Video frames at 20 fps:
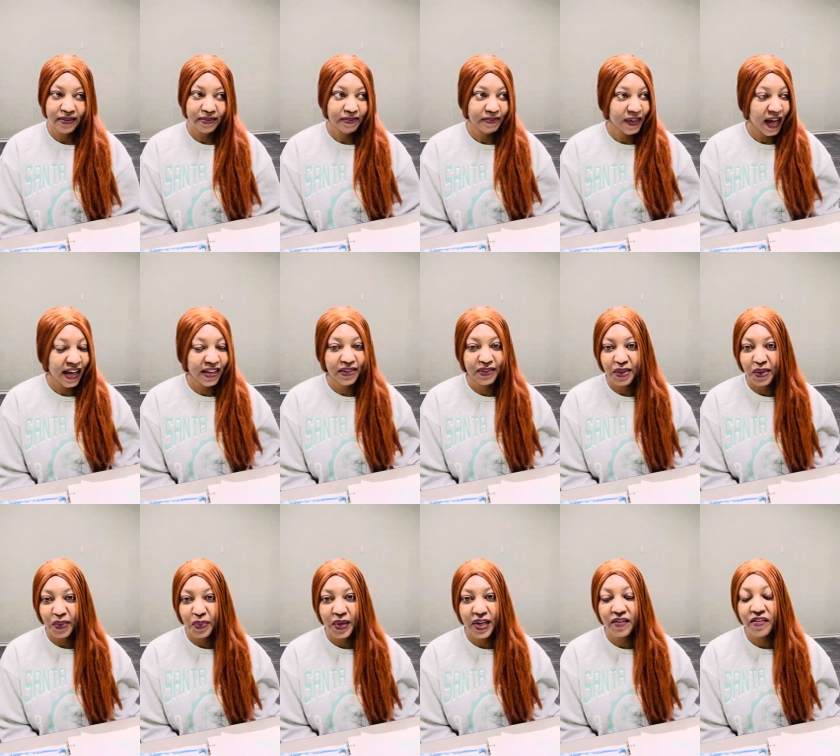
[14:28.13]
I don't know,
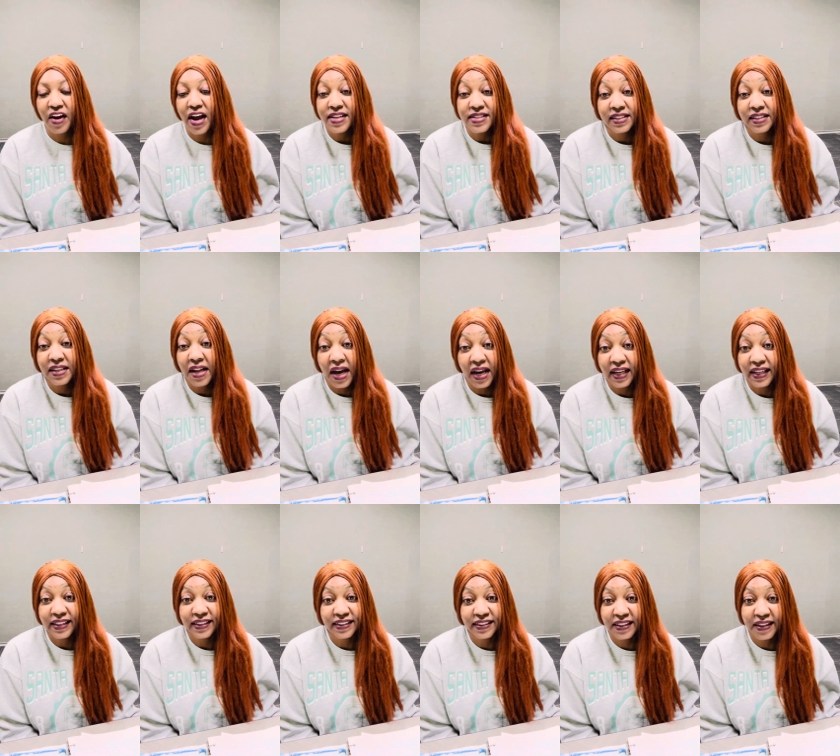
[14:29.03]
whatever has a
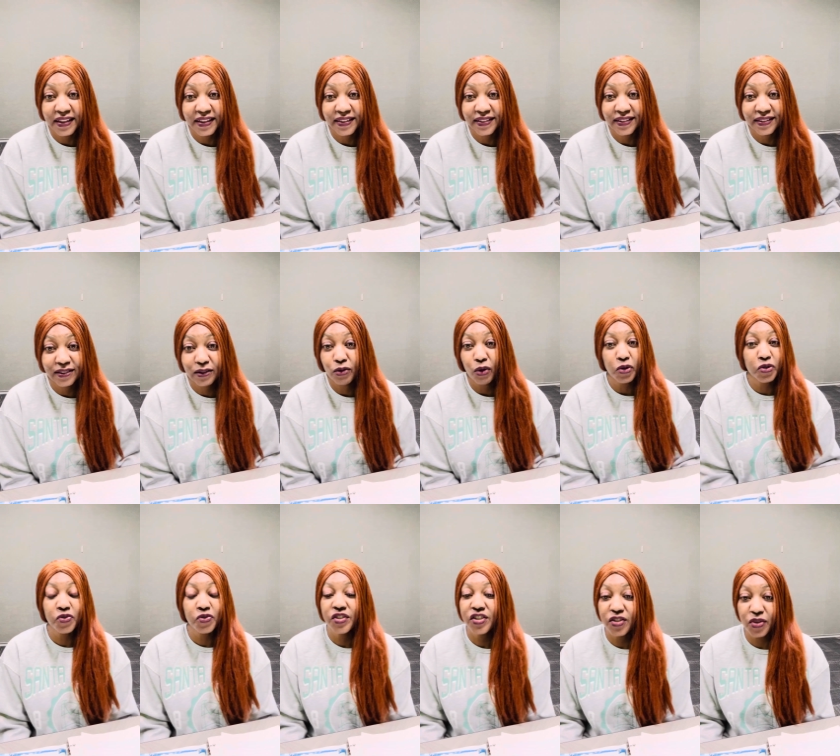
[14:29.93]
line, a
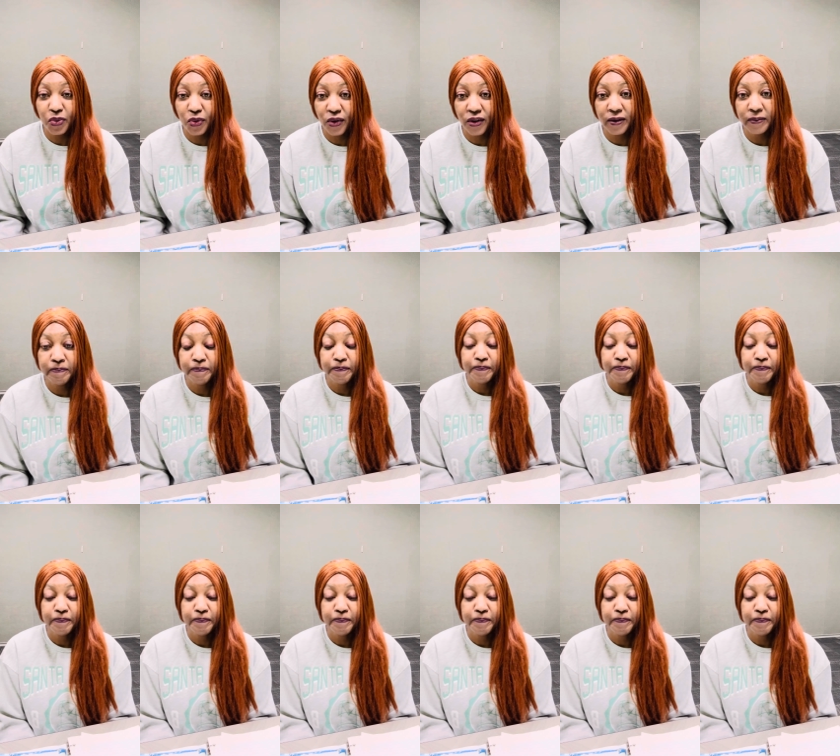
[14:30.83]
grocery store,